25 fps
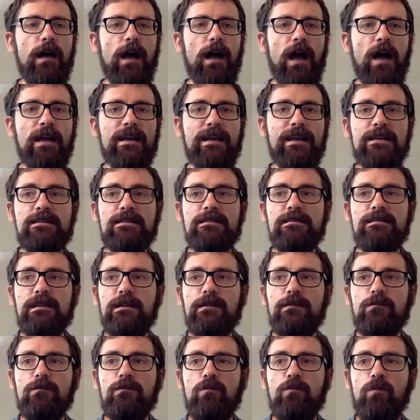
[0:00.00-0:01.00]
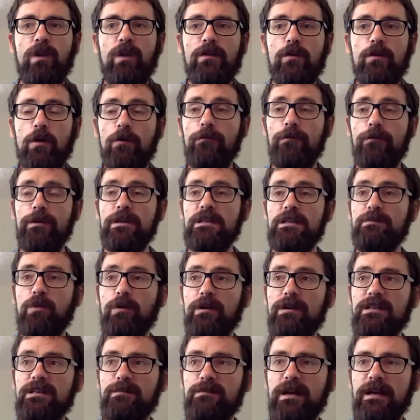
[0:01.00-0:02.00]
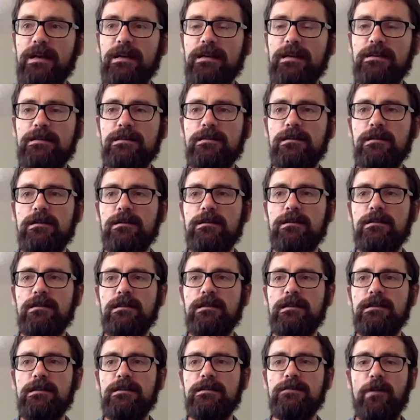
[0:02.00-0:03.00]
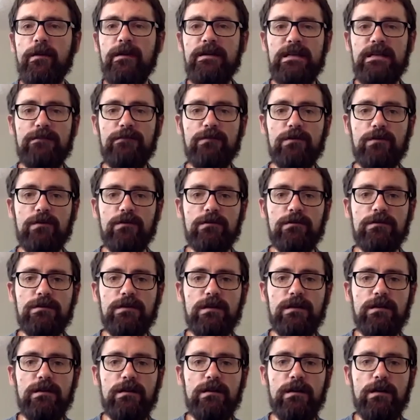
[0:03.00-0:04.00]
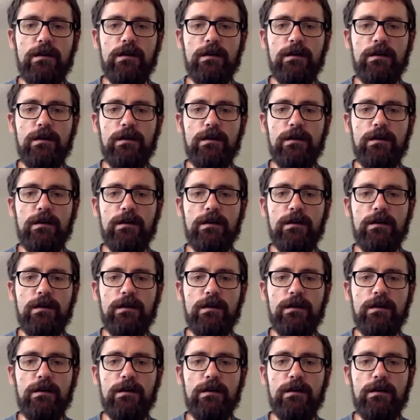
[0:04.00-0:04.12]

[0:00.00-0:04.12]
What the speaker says: I guess the one obvious point to make is that it's very difficult to